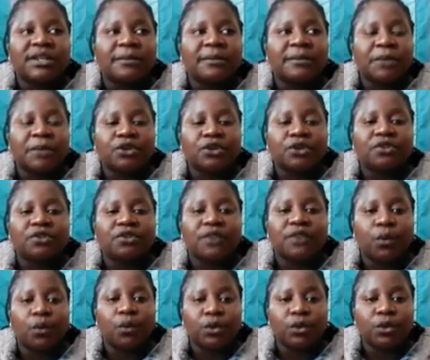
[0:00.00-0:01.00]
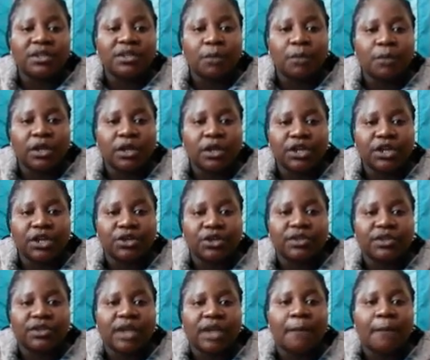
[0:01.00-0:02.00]
because of the water
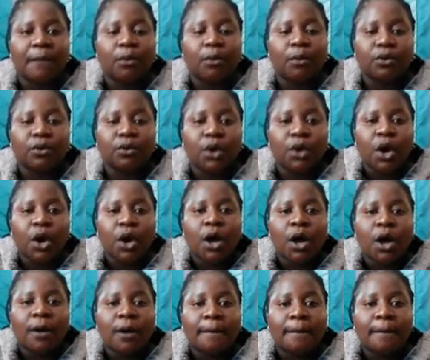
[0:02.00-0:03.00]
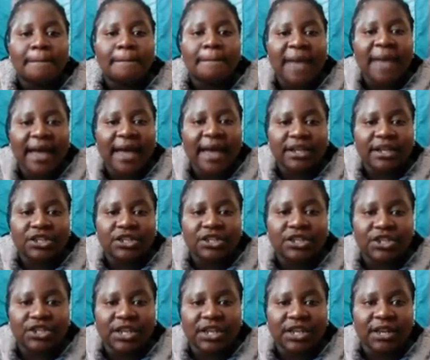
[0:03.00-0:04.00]
molecules are more packed
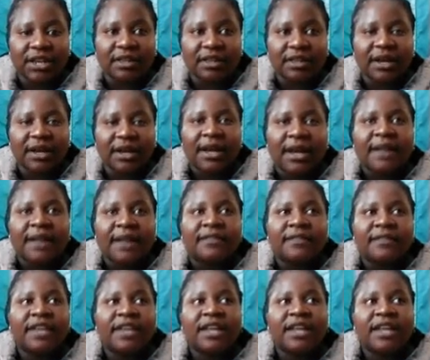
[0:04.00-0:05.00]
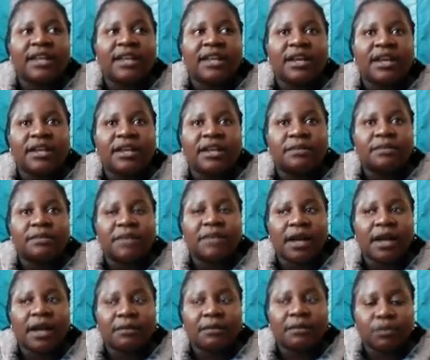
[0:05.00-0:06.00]
together, then it
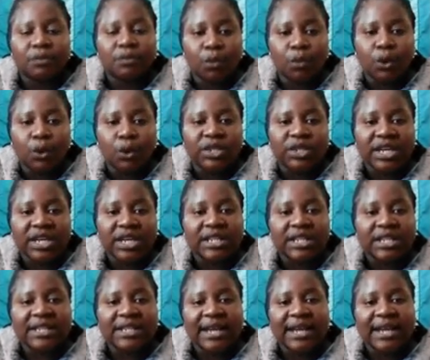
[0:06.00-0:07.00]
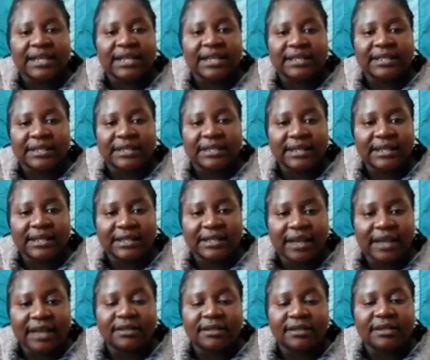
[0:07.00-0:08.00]
becomes more dense, and it sits
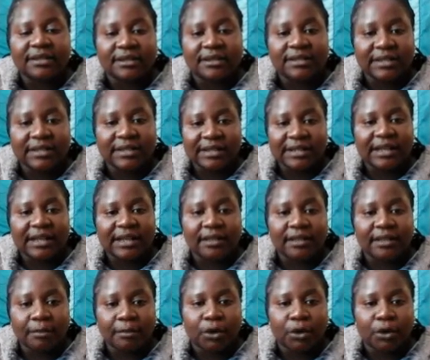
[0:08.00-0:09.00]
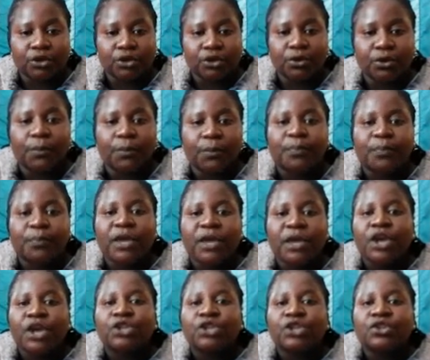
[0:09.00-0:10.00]
at the bottom.
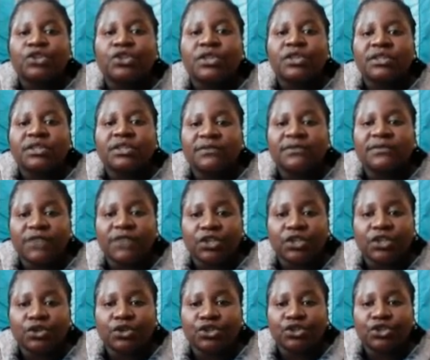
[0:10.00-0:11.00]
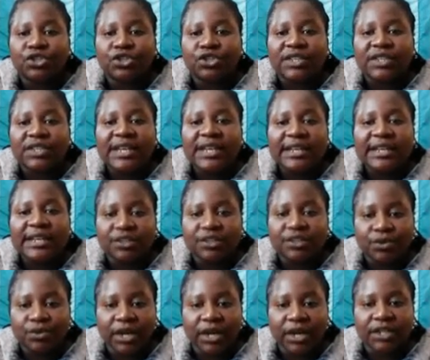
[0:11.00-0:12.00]
So this video just
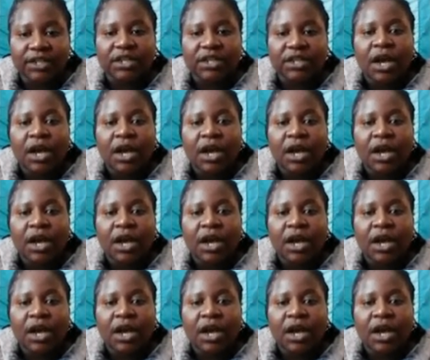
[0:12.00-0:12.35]
illustrates